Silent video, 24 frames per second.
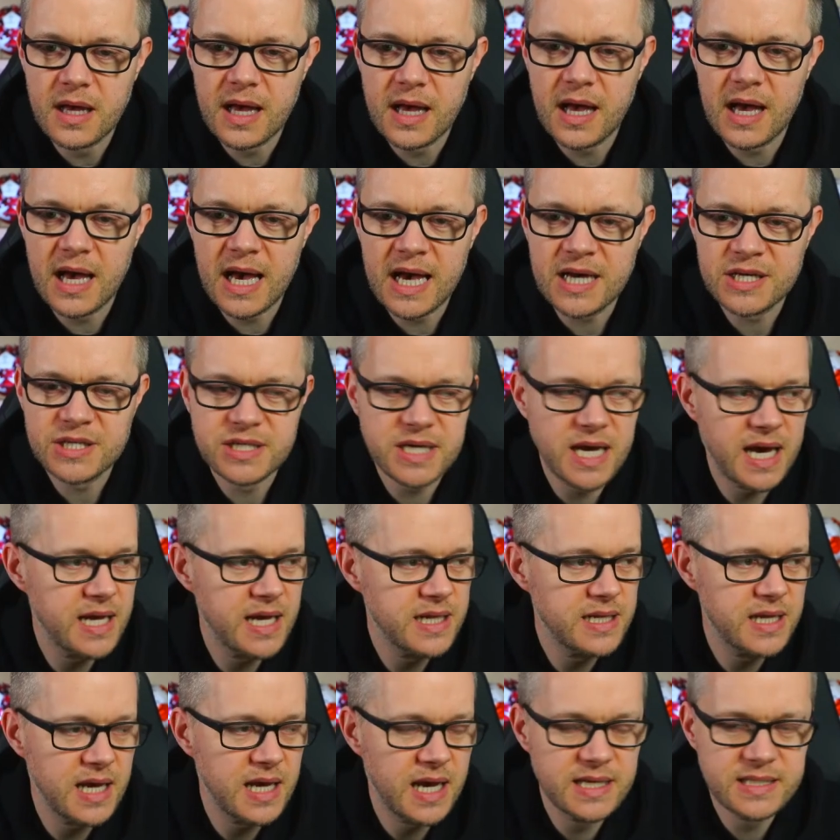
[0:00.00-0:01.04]

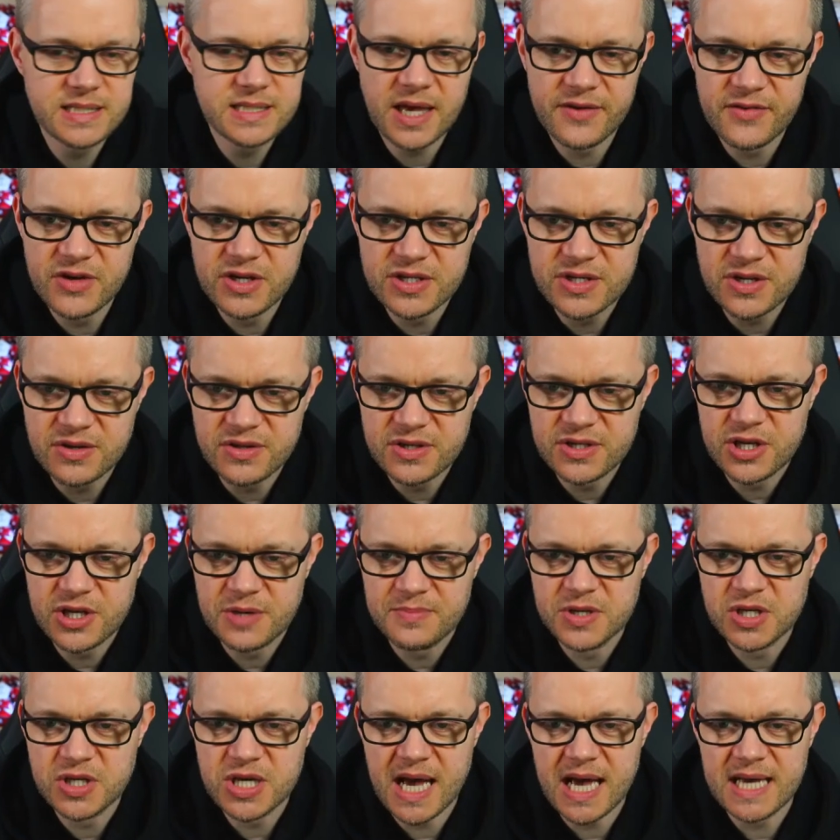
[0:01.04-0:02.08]
Ashan has given us another
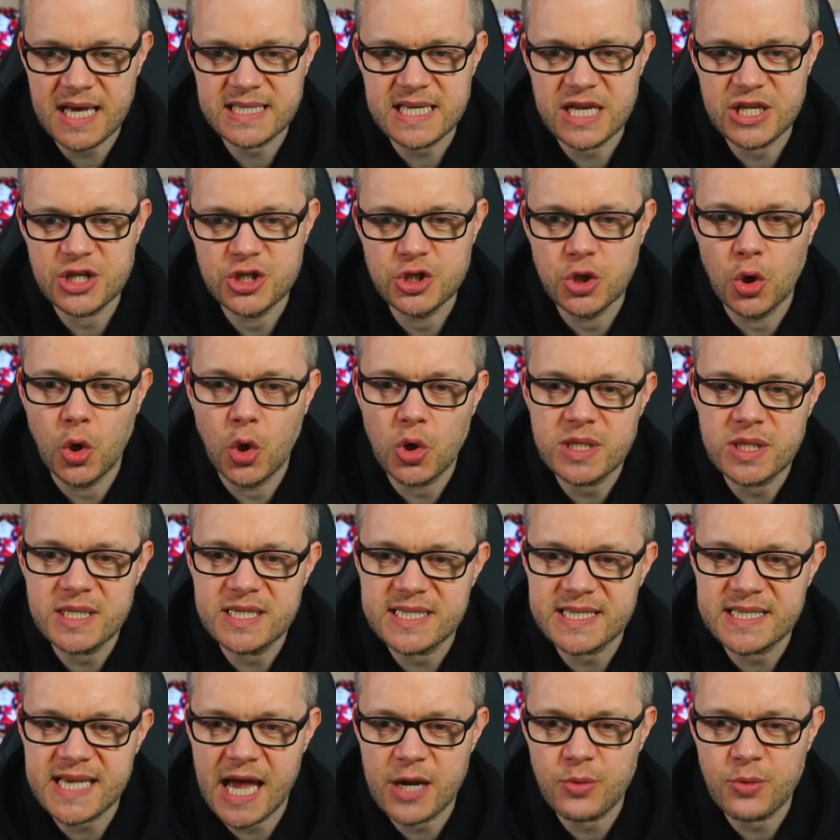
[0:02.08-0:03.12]
super chat. He said, Jordan
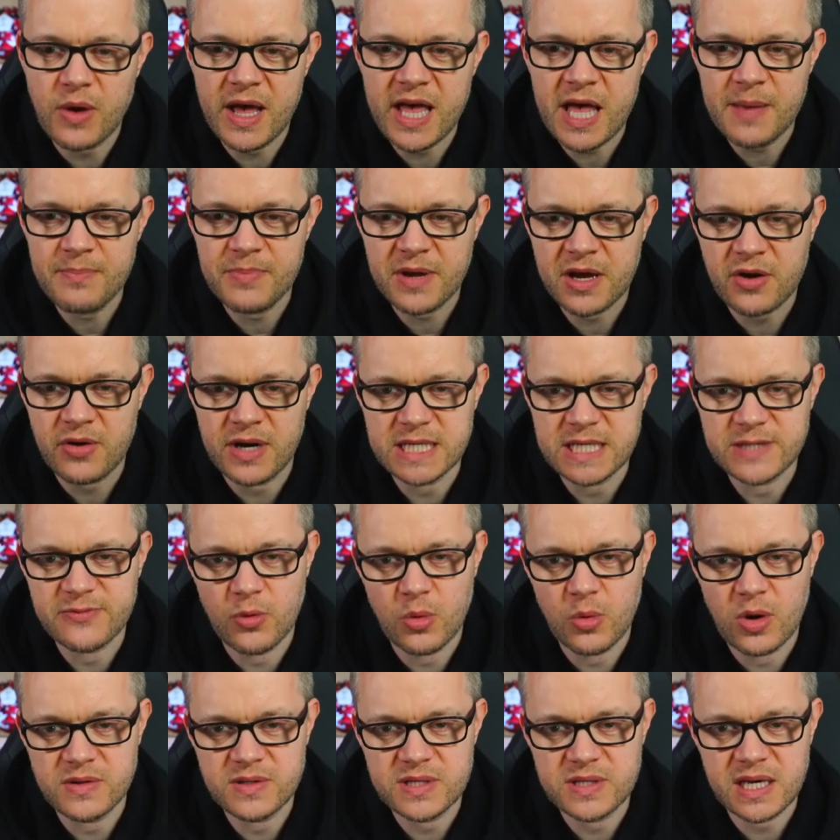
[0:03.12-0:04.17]
said we're hypocrites for
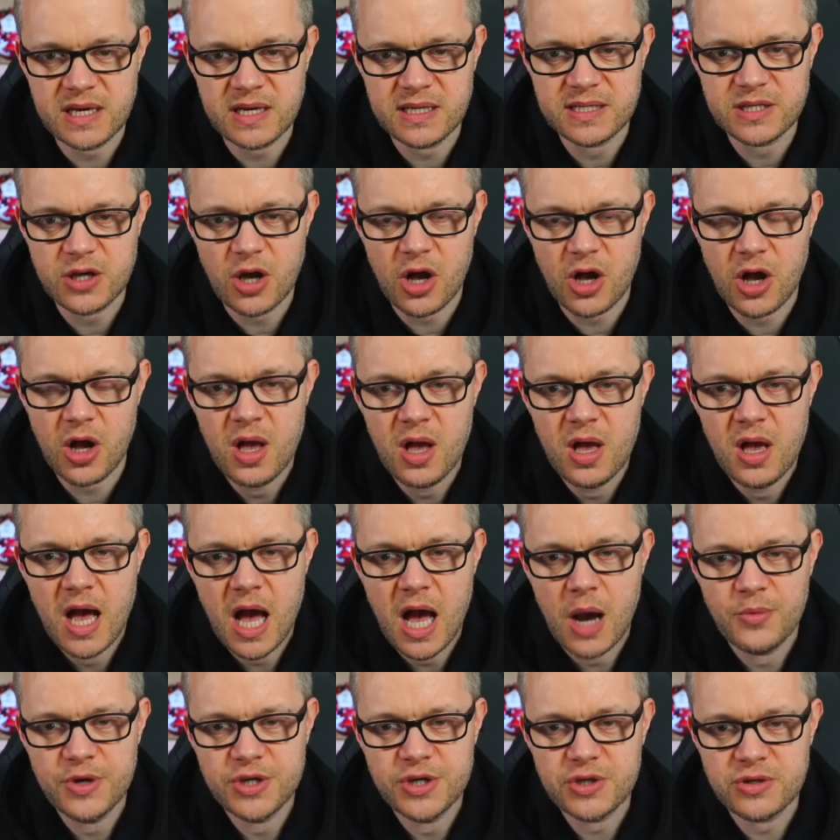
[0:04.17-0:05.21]
wanting Qatar
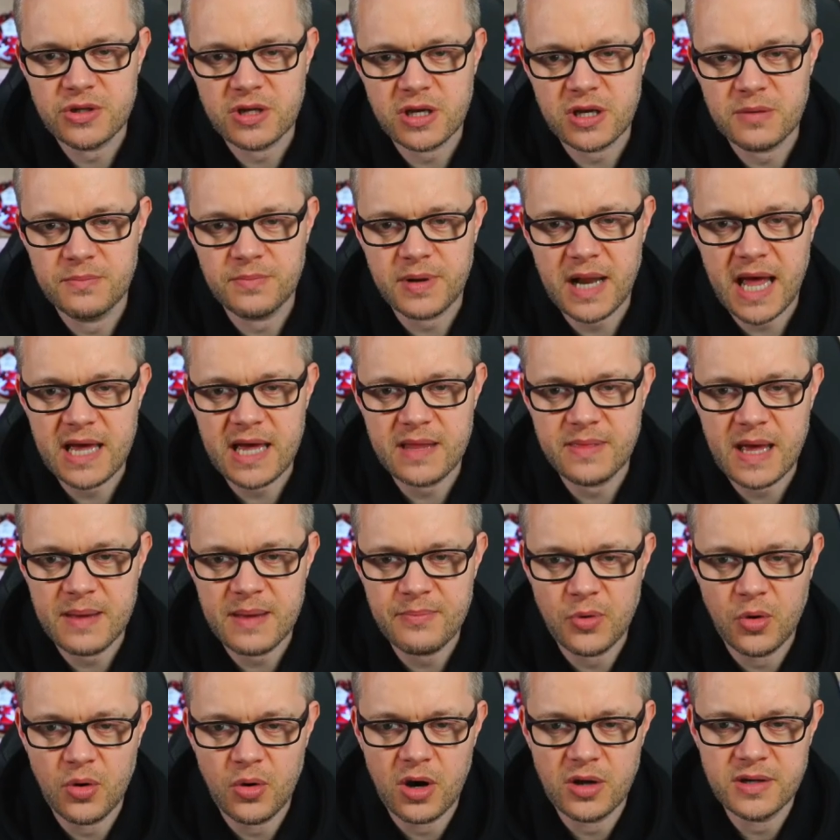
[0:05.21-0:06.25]
and we shouldn't complain they
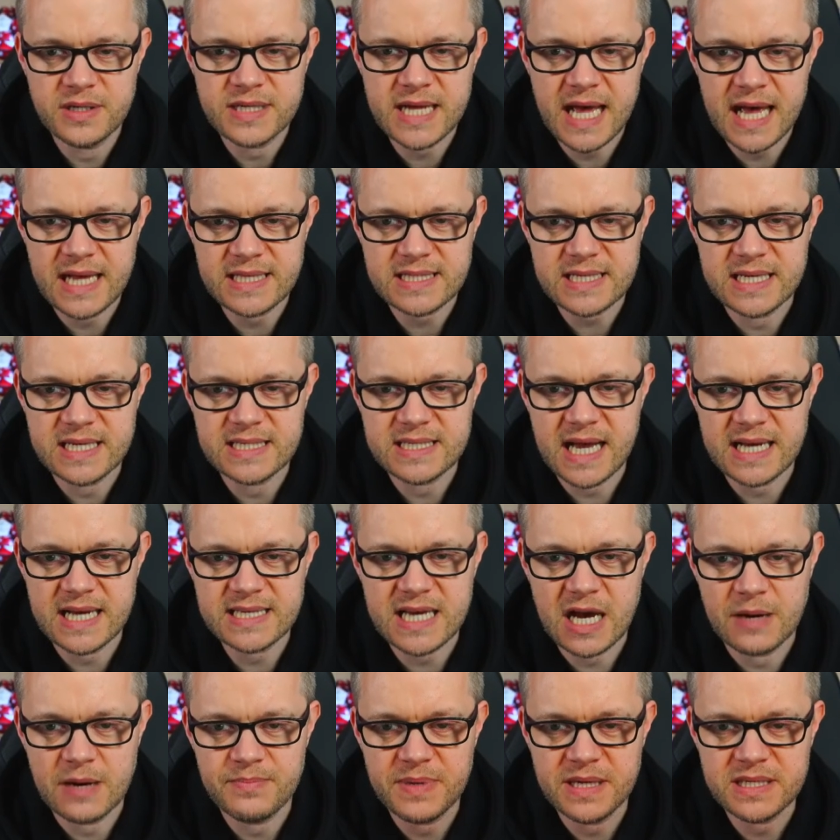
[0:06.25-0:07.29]
bought on debt as that's
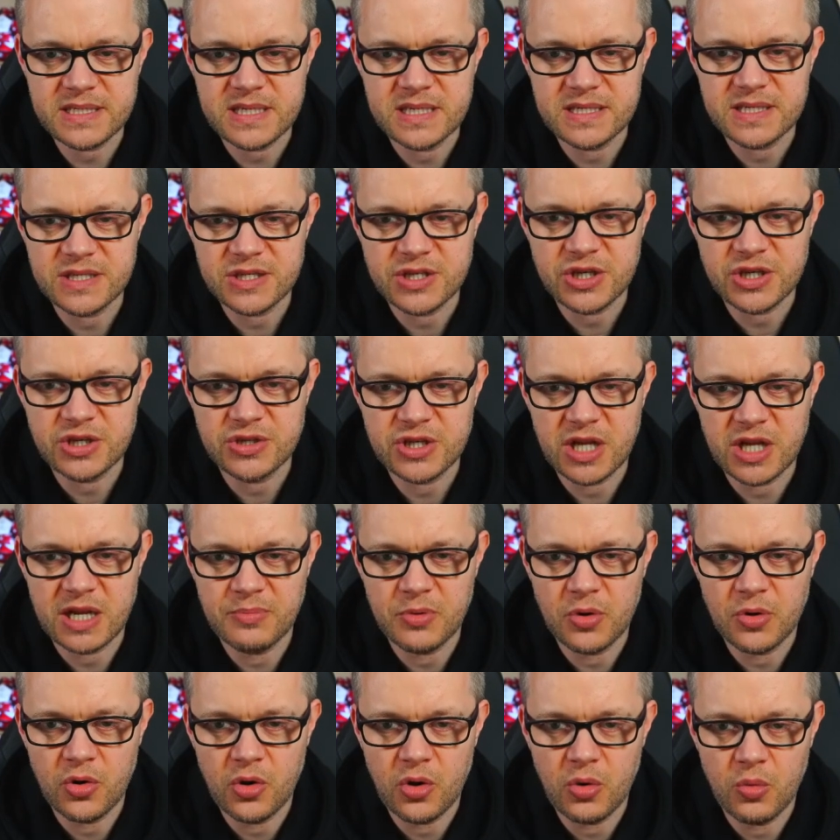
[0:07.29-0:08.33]
how business is usually
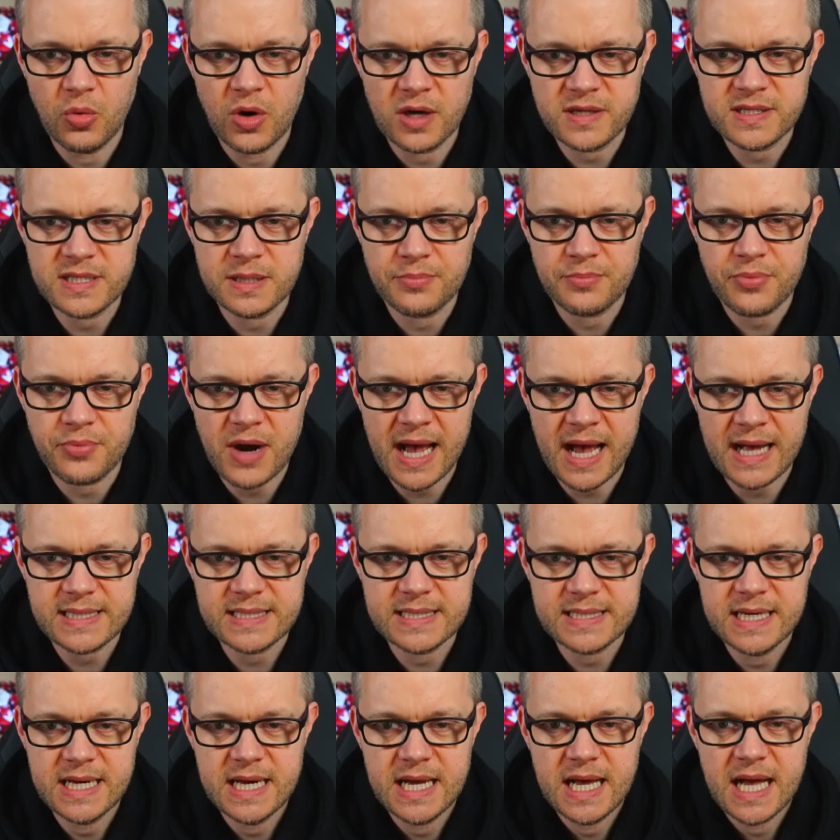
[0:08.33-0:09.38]
bought. What a prat.